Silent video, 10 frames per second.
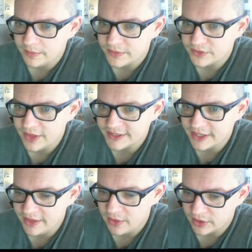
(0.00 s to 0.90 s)
So that's
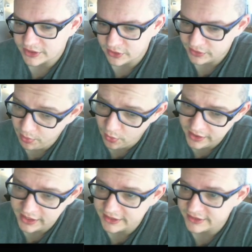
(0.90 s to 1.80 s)
how that works. So the
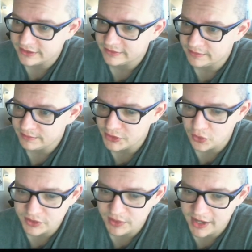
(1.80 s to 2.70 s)
point is, Miss
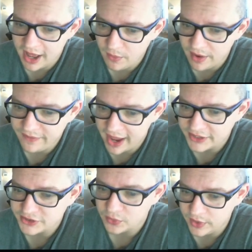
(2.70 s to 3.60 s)
Orange Man Hot Wife
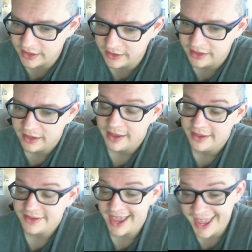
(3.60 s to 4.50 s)
has to win
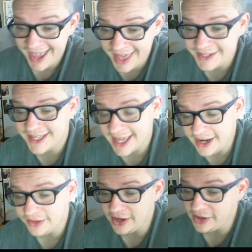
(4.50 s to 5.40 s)
and
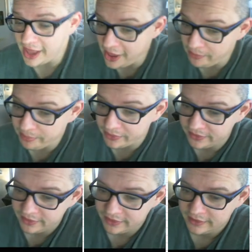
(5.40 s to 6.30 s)
get a little help.
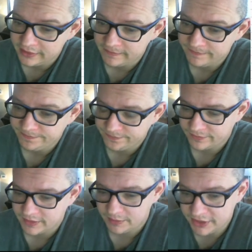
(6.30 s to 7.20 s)

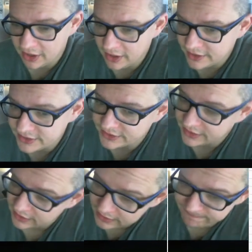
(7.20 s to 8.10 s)

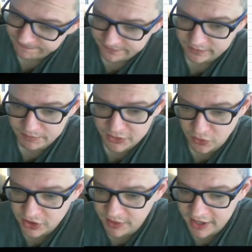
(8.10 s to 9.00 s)
Because Miss
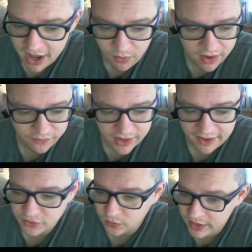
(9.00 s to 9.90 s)
Orange Man Hot Wife would
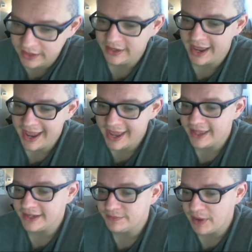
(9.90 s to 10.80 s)
have to win
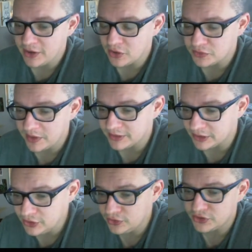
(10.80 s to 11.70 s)
and Pay Dirt Pimps
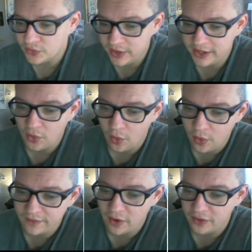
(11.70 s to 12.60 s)
lose to win.
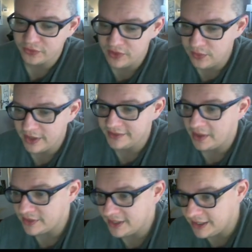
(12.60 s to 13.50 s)
Or if all three win,
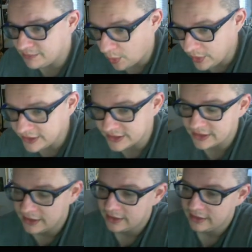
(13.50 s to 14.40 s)
they would need points